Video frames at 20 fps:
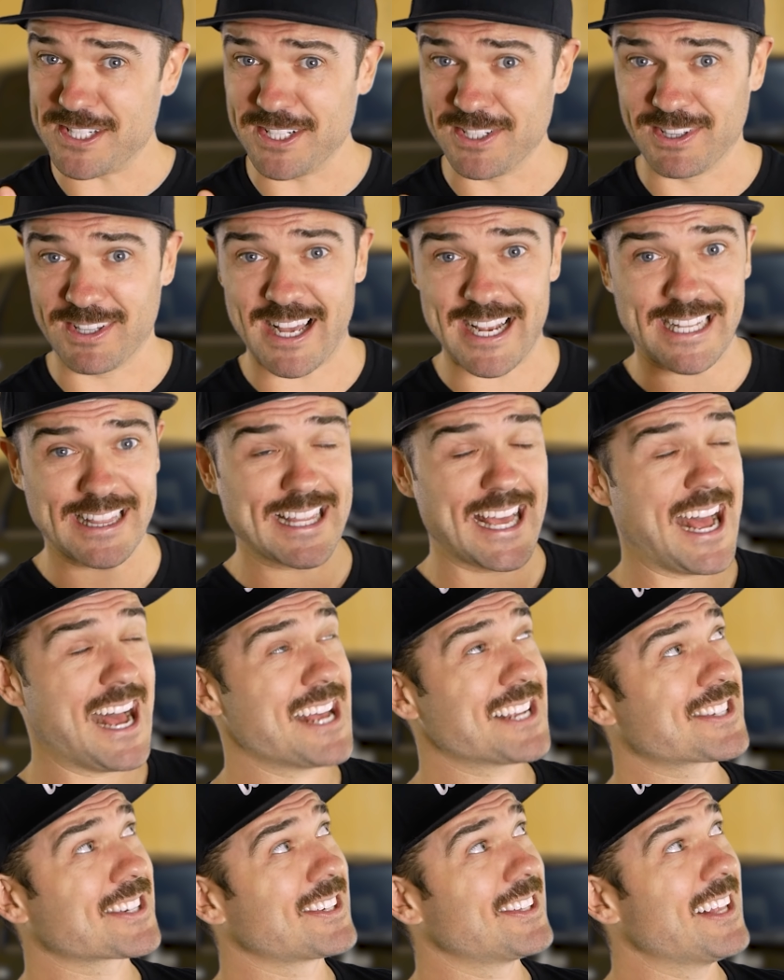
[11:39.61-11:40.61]
Do you like the
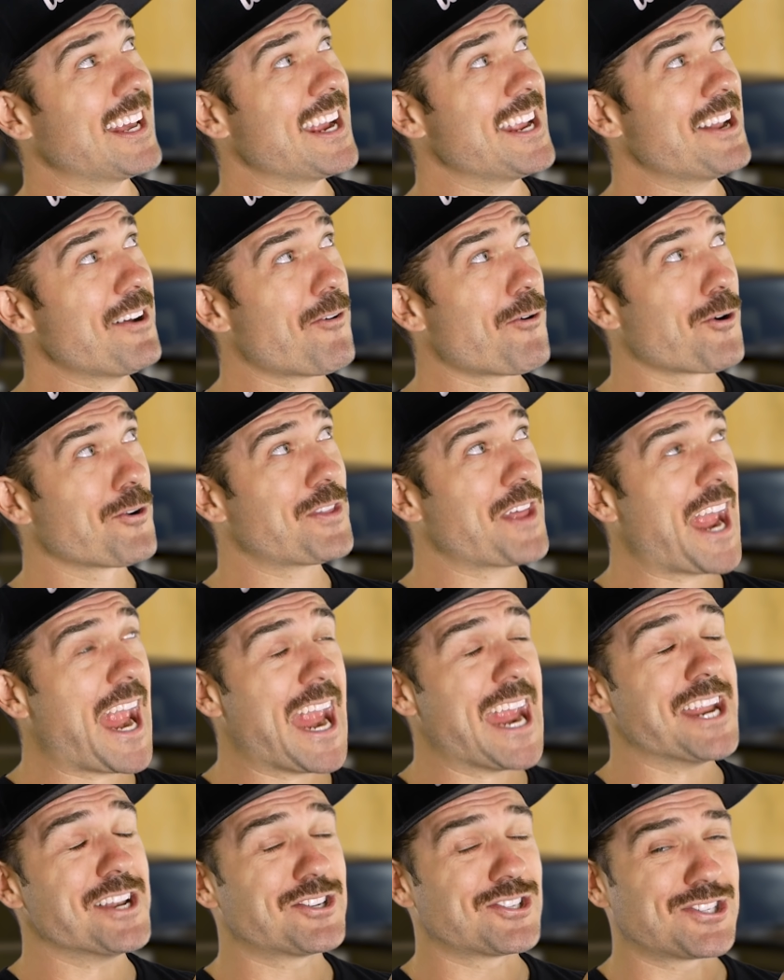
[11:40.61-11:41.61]
Escalade or
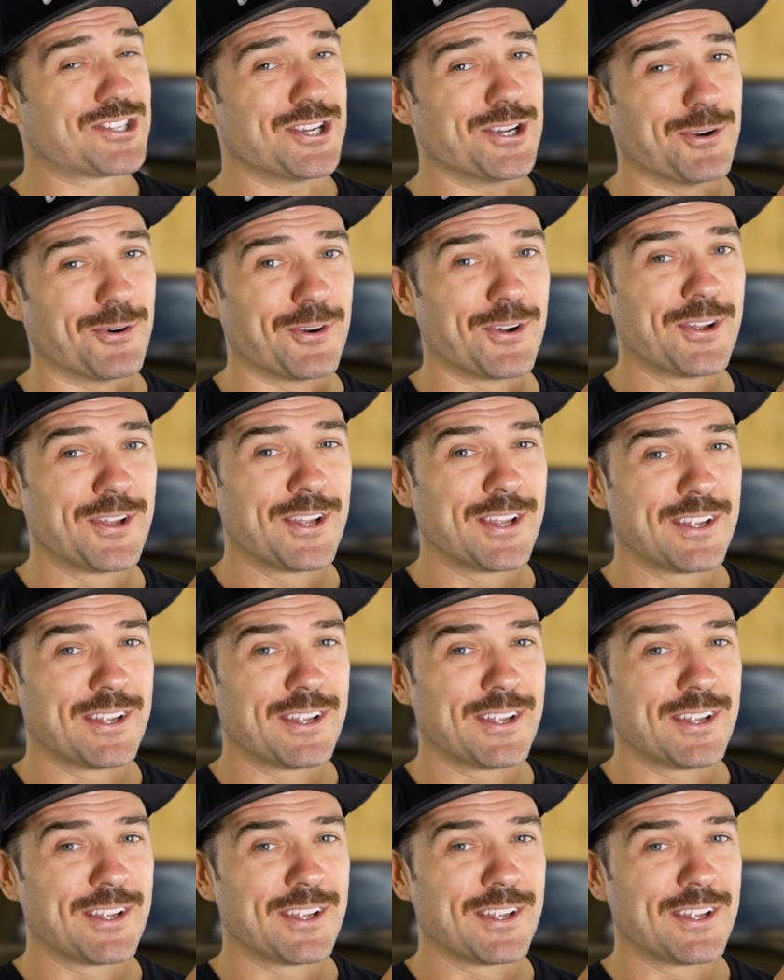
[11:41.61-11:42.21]
the H two?